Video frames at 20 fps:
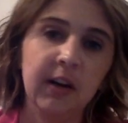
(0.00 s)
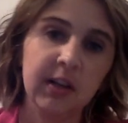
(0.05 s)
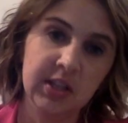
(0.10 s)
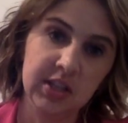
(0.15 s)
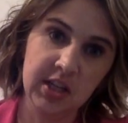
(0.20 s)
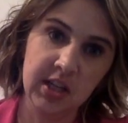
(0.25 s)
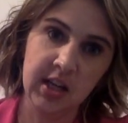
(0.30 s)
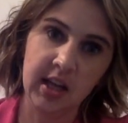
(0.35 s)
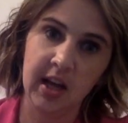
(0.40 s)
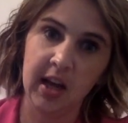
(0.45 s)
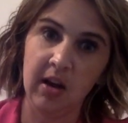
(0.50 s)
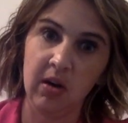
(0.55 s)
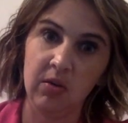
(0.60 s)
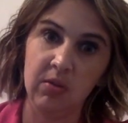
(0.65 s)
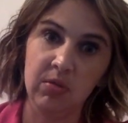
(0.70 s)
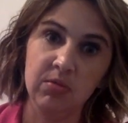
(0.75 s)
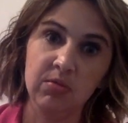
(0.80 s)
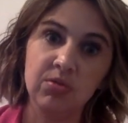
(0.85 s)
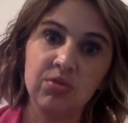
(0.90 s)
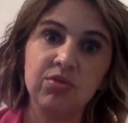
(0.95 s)
functioning how
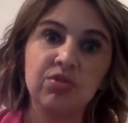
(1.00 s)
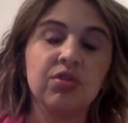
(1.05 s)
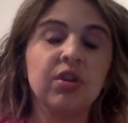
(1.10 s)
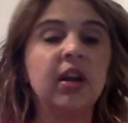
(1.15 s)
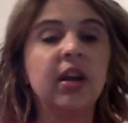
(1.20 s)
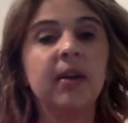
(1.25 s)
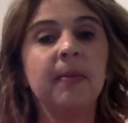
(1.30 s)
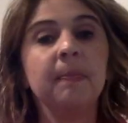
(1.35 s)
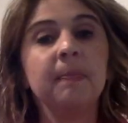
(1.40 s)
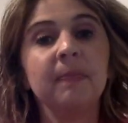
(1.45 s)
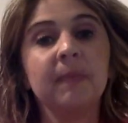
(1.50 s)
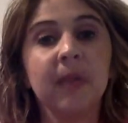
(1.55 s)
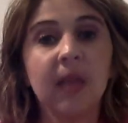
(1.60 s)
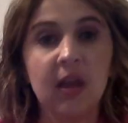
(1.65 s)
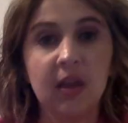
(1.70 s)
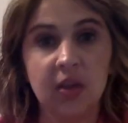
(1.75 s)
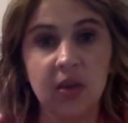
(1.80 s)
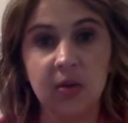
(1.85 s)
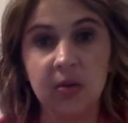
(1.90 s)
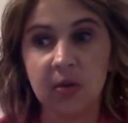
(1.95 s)
you should.
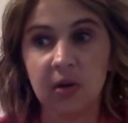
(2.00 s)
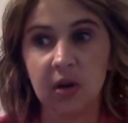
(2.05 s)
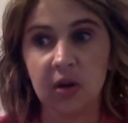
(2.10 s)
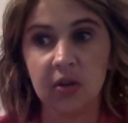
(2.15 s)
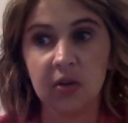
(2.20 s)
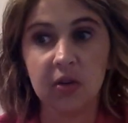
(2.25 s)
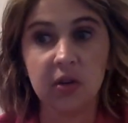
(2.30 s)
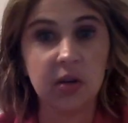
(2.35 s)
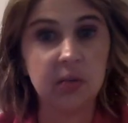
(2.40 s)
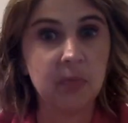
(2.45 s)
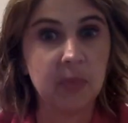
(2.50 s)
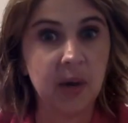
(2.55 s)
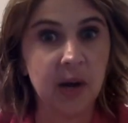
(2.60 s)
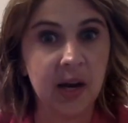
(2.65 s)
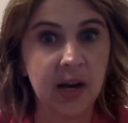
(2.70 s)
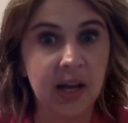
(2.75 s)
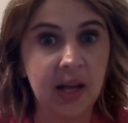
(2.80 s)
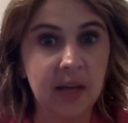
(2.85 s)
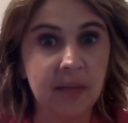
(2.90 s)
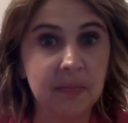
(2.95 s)
You are a good
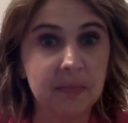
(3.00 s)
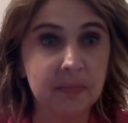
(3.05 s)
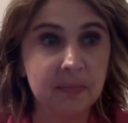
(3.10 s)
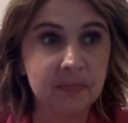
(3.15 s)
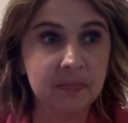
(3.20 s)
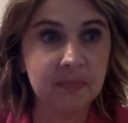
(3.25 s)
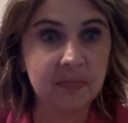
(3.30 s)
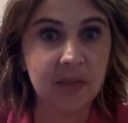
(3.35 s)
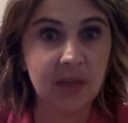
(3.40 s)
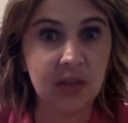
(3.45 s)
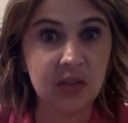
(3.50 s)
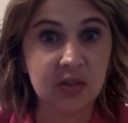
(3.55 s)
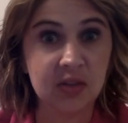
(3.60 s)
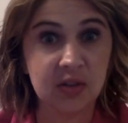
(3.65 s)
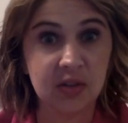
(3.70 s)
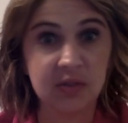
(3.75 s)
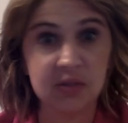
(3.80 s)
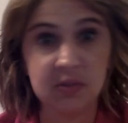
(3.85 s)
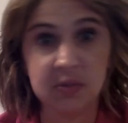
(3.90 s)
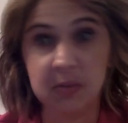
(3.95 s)
body that
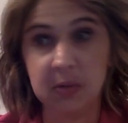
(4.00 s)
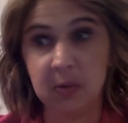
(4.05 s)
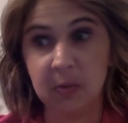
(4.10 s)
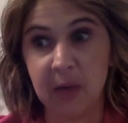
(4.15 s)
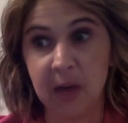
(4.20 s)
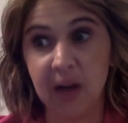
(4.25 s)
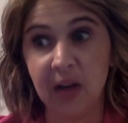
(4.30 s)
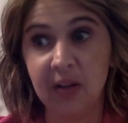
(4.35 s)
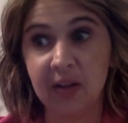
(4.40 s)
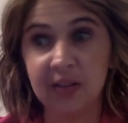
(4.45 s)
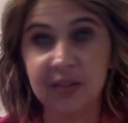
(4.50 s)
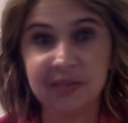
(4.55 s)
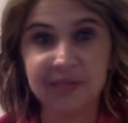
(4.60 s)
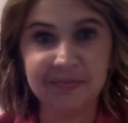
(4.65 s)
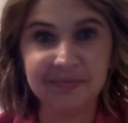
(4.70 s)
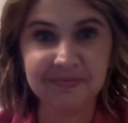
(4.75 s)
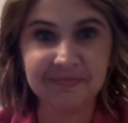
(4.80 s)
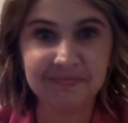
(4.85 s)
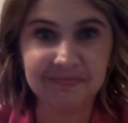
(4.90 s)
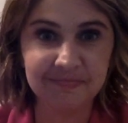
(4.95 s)
serves me well.
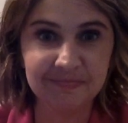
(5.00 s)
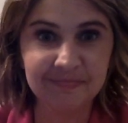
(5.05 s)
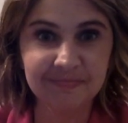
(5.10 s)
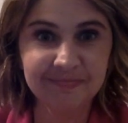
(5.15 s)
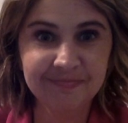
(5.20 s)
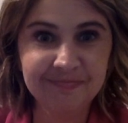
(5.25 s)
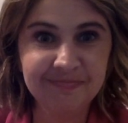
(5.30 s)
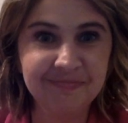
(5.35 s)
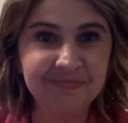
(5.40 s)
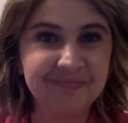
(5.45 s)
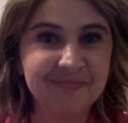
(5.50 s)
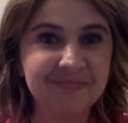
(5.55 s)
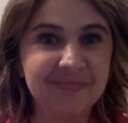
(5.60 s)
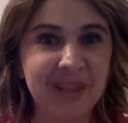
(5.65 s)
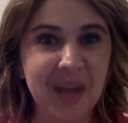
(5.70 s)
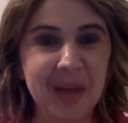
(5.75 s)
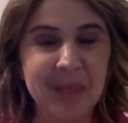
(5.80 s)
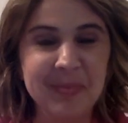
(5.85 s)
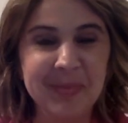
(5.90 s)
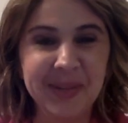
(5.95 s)

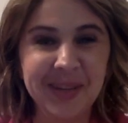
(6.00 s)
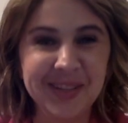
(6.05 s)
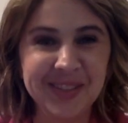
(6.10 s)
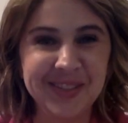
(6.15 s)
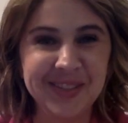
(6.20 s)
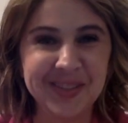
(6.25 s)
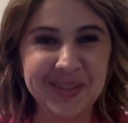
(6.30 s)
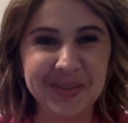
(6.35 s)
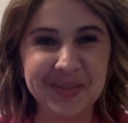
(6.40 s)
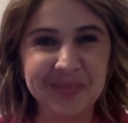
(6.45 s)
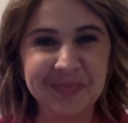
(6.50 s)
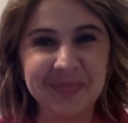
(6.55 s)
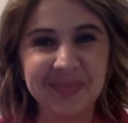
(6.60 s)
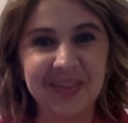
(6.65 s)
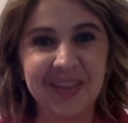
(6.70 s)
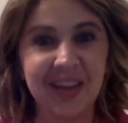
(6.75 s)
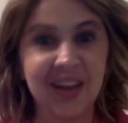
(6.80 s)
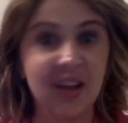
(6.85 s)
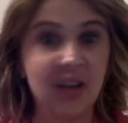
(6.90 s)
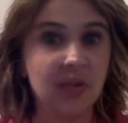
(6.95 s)
I bless you.
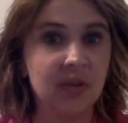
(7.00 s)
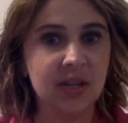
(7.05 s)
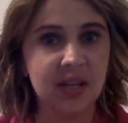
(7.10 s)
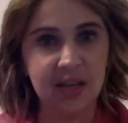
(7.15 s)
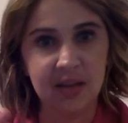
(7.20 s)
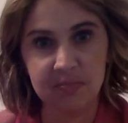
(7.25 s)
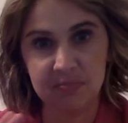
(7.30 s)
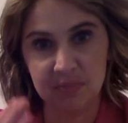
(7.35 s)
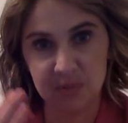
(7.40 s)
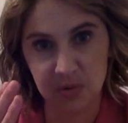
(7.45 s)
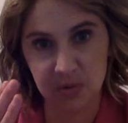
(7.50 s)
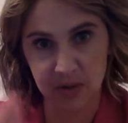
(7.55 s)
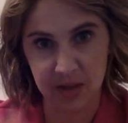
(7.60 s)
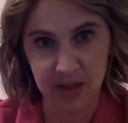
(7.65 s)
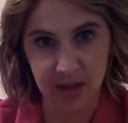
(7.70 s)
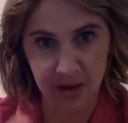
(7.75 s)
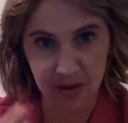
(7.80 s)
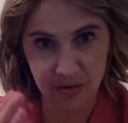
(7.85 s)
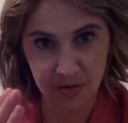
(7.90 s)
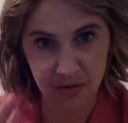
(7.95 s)
And I would keep doing
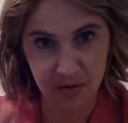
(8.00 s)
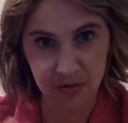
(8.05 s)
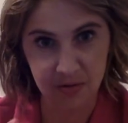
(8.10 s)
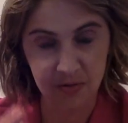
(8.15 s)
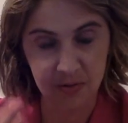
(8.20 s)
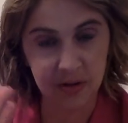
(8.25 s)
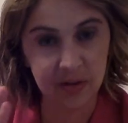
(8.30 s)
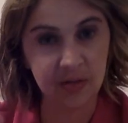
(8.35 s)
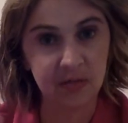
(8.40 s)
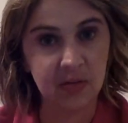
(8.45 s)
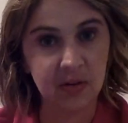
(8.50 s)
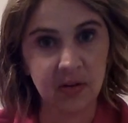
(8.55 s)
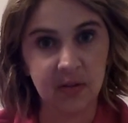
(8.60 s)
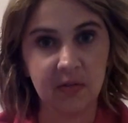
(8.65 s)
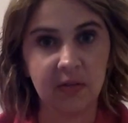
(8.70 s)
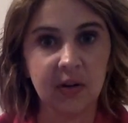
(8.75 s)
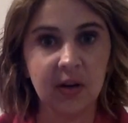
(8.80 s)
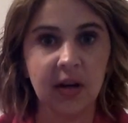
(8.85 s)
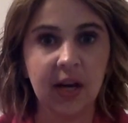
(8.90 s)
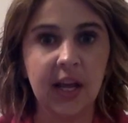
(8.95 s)
that over and over and
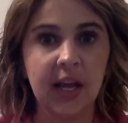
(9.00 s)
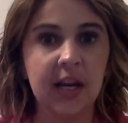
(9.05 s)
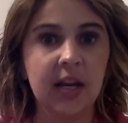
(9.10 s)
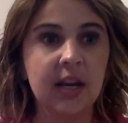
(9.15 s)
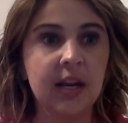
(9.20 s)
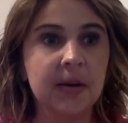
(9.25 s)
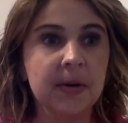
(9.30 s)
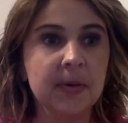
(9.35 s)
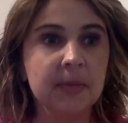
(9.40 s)
over. And